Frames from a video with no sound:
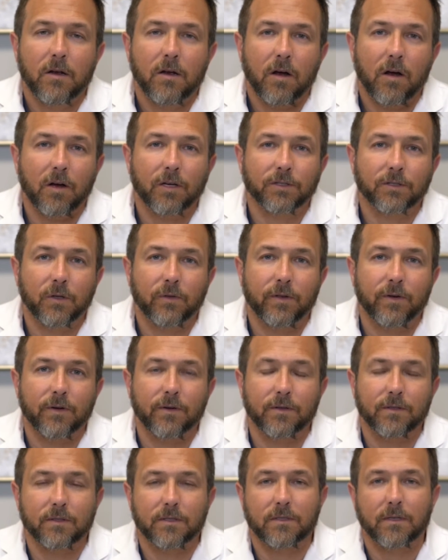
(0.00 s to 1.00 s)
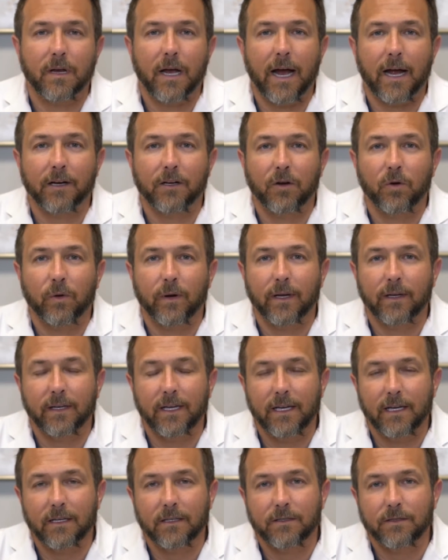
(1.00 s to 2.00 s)
Also, there's ongoing
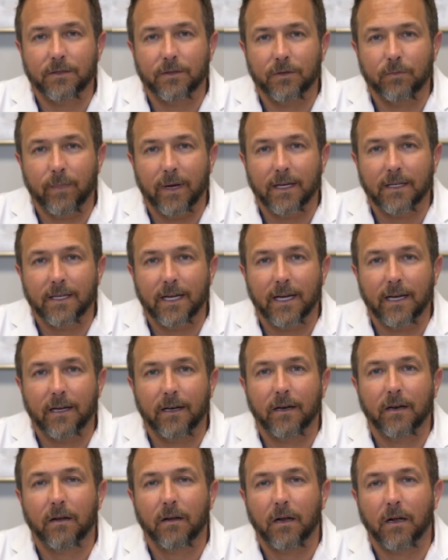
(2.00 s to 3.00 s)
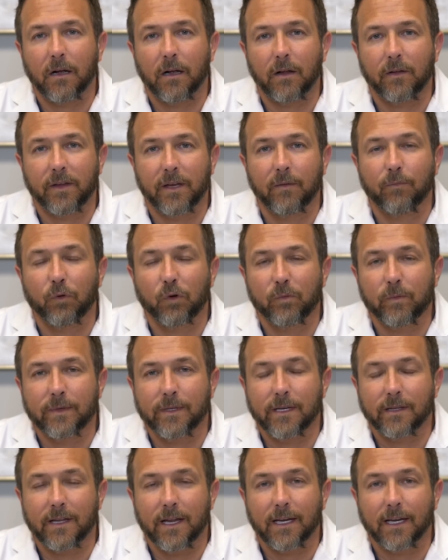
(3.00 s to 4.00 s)
need to maintain the improvement
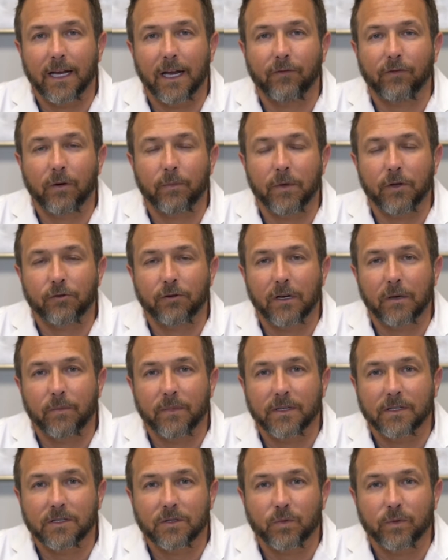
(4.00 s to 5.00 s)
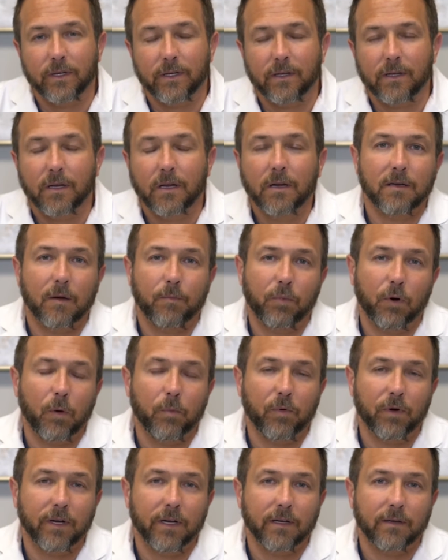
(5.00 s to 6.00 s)
that they get from the treatments with
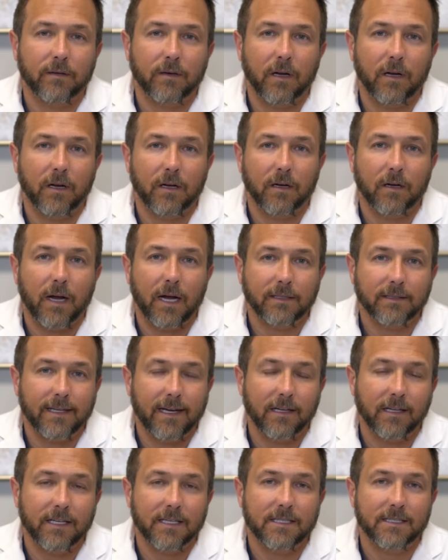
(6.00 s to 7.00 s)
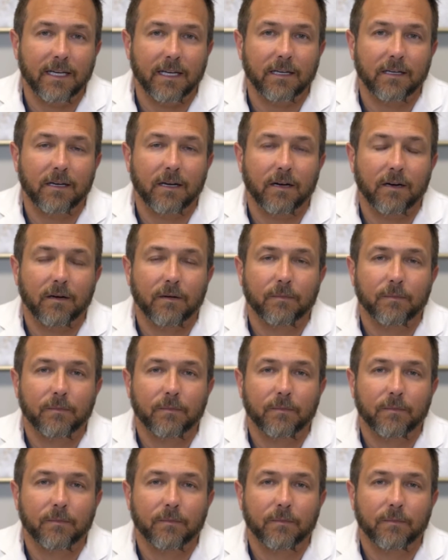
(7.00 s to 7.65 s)
appropriate daily skincare.